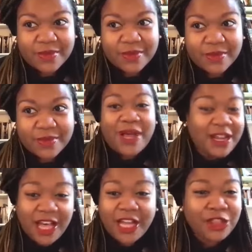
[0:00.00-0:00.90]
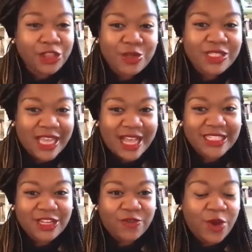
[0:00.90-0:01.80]
but an
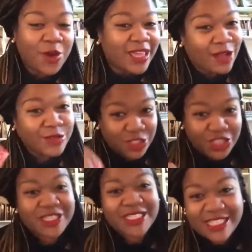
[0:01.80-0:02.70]
unenthusiastic vote counts just